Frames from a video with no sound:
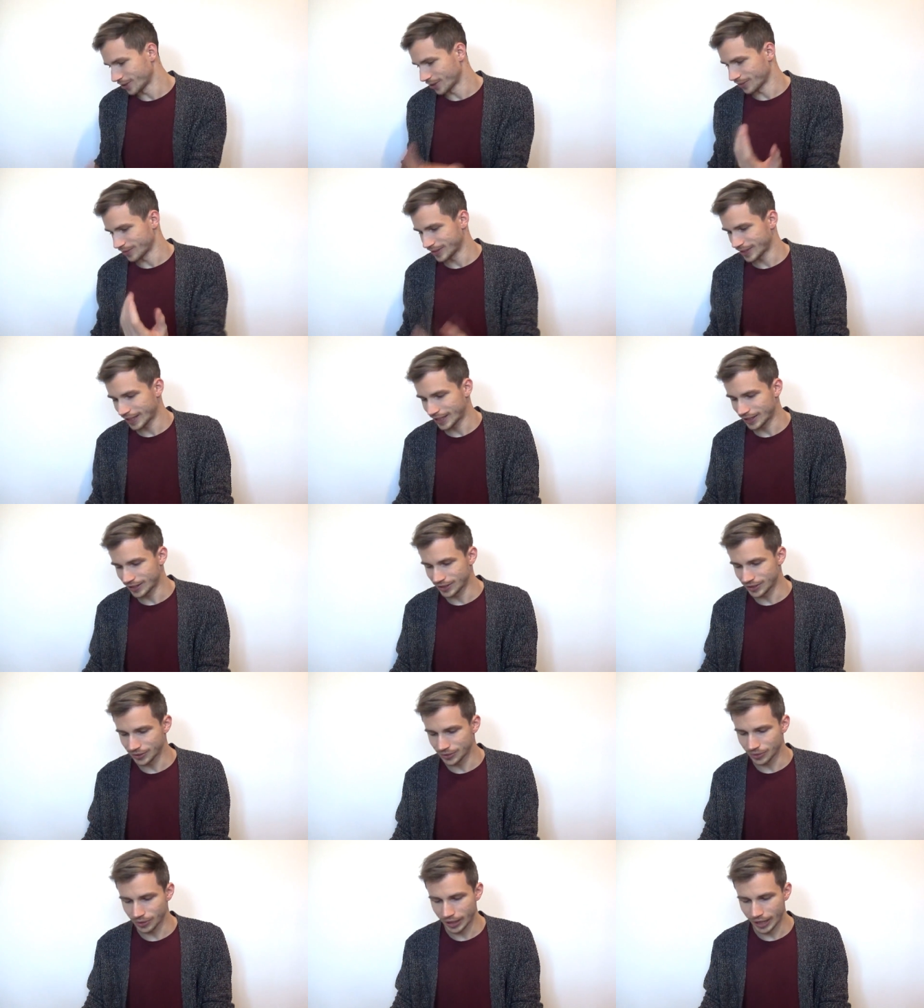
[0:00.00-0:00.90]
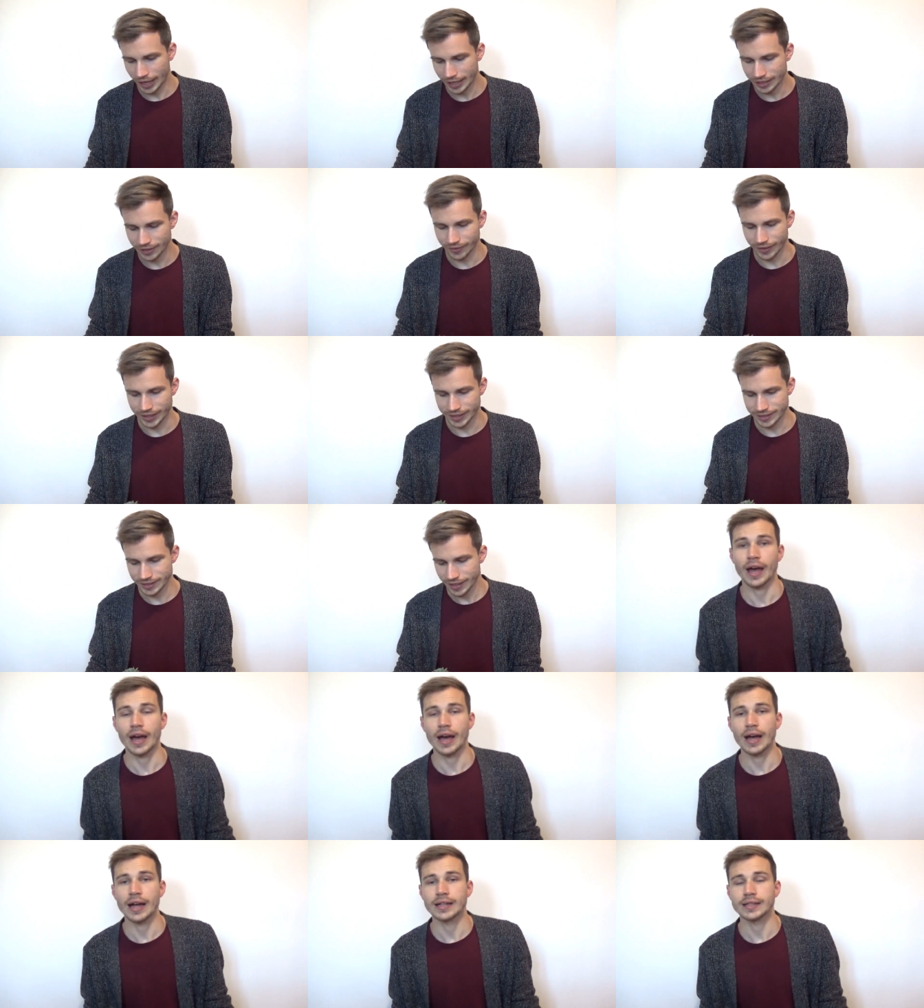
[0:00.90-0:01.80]
you know, they do anyways.
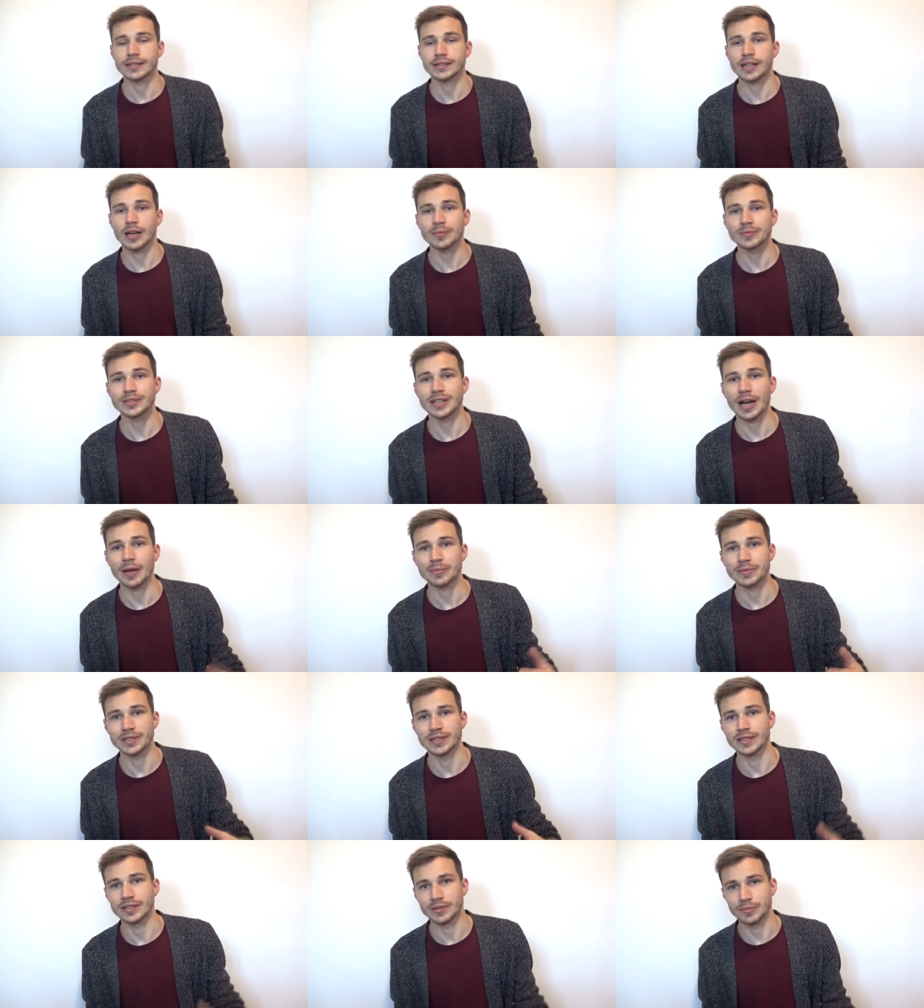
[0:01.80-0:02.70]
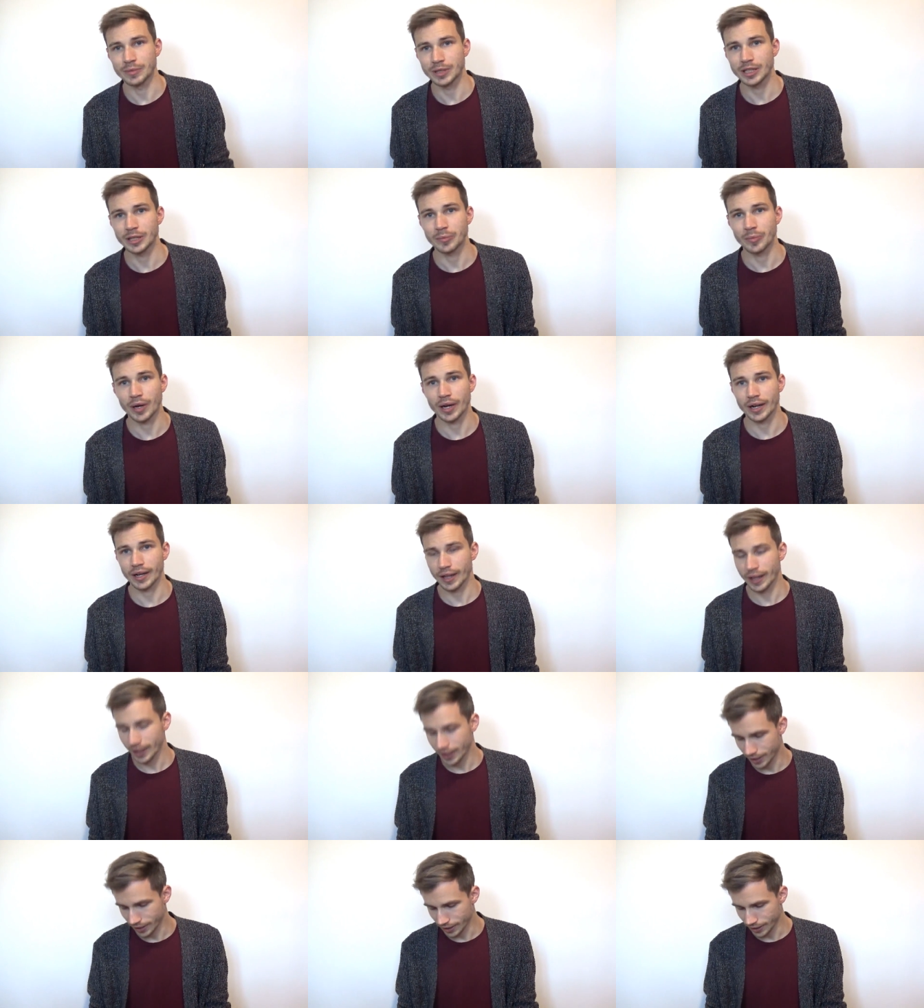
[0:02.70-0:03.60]
And sometimes these mealybug
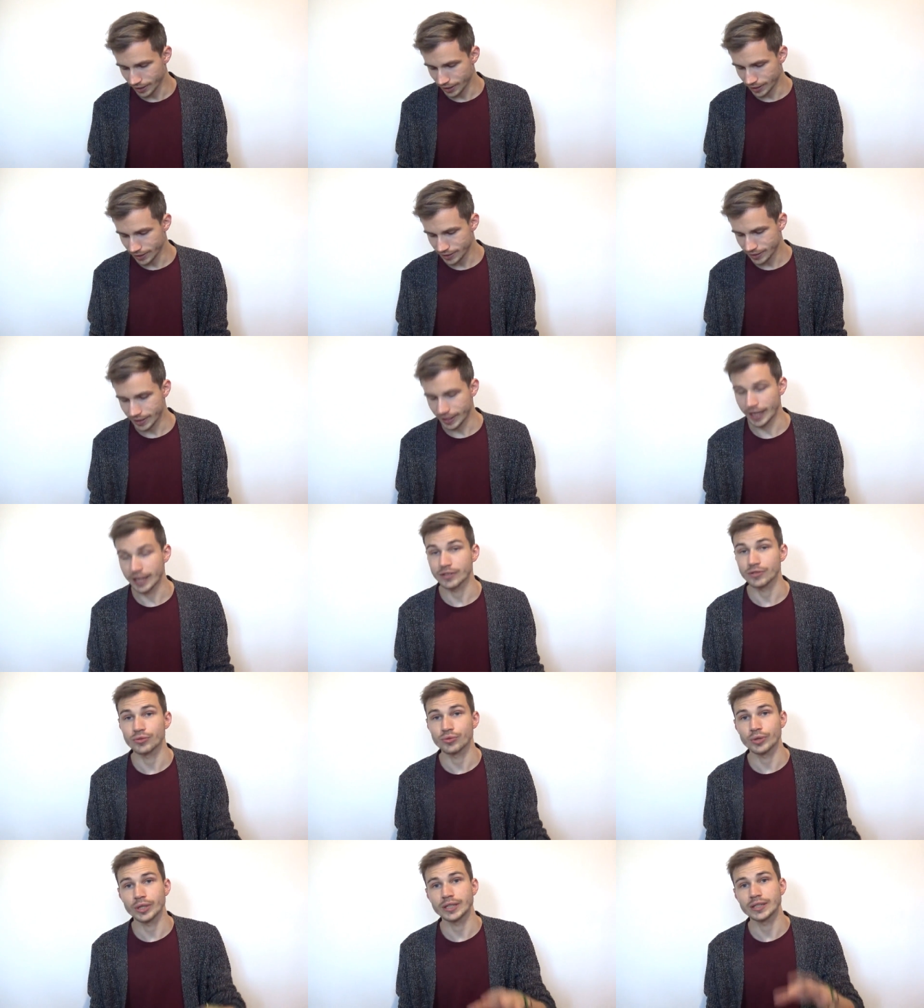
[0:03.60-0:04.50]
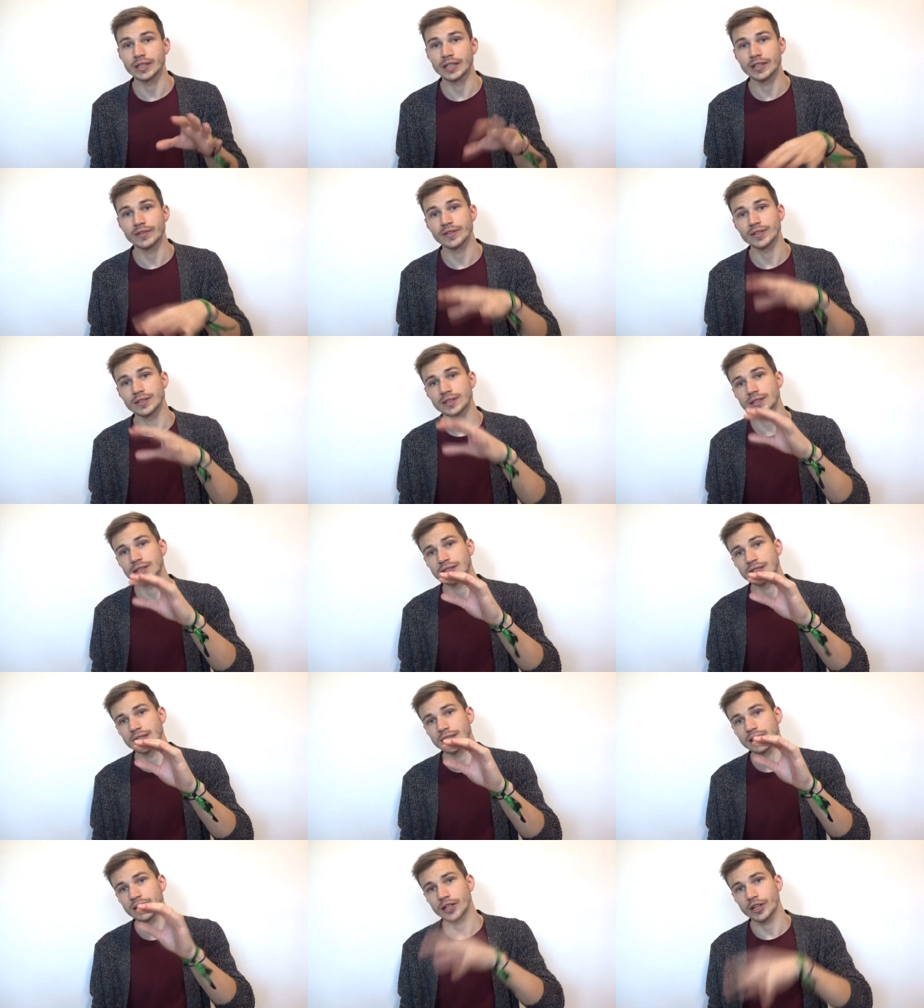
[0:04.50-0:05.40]
thingies can ruin even
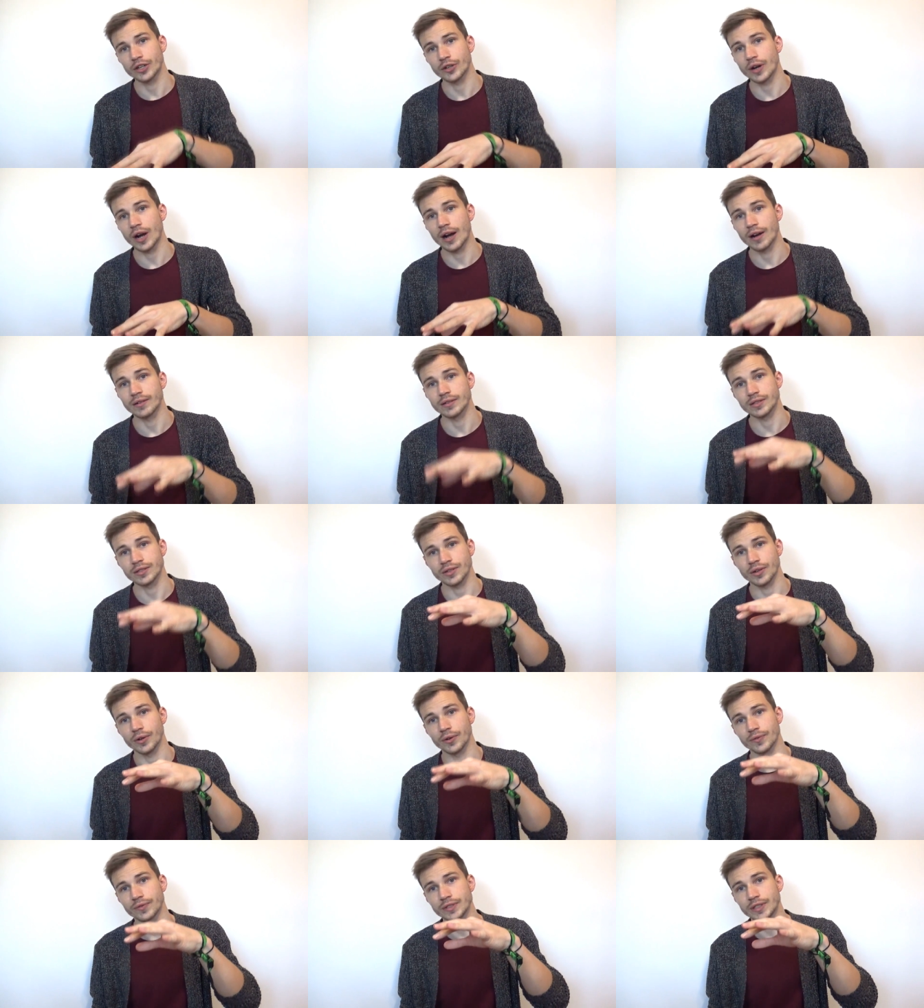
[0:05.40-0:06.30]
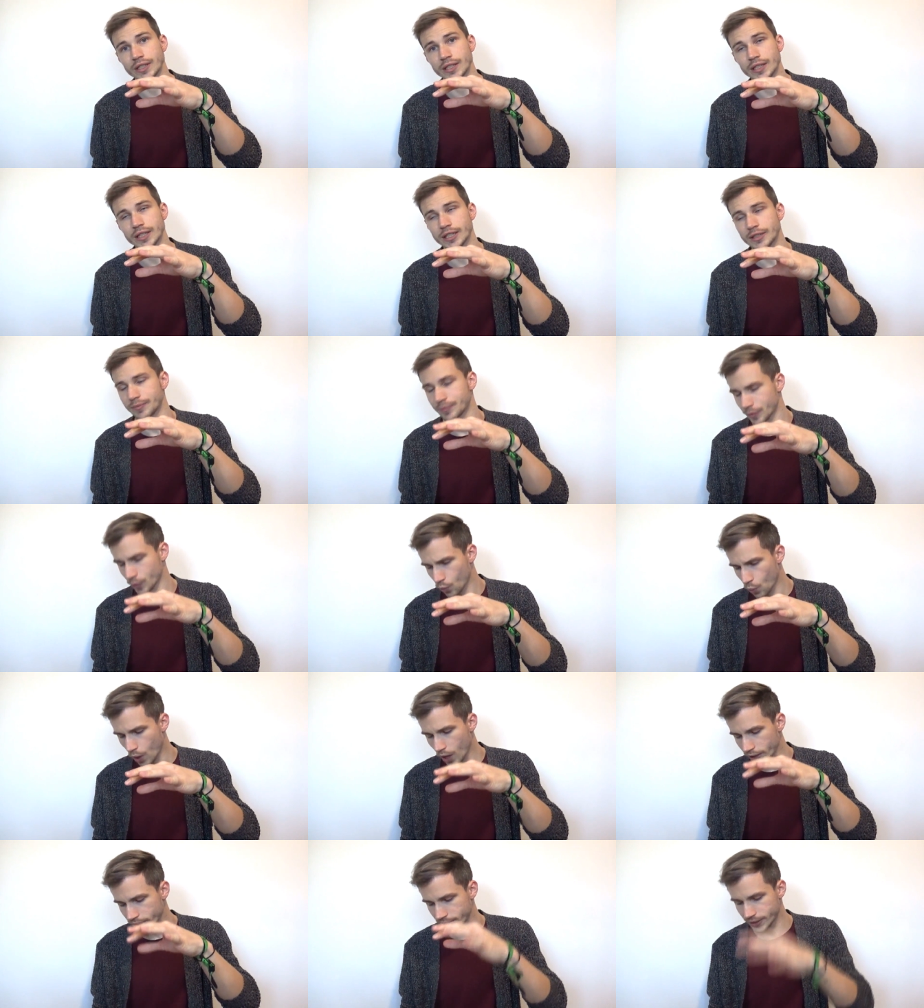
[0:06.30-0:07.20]
the crowns of the,
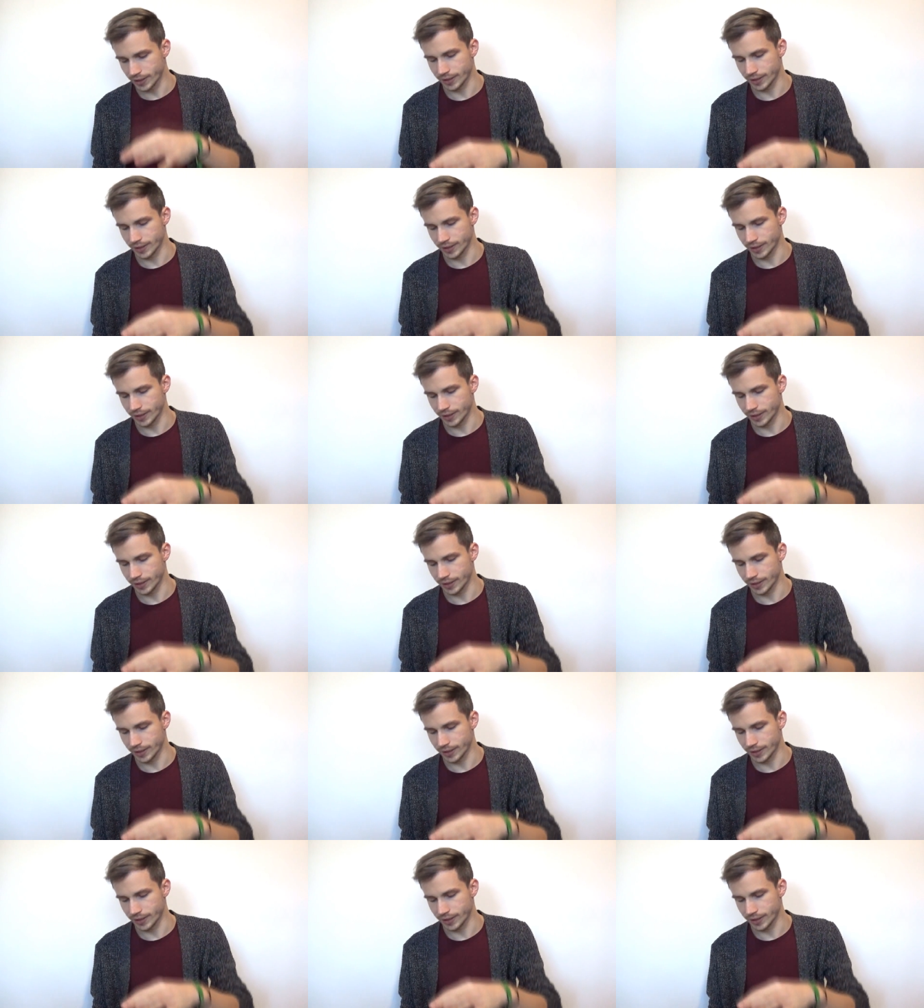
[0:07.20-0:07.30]
what?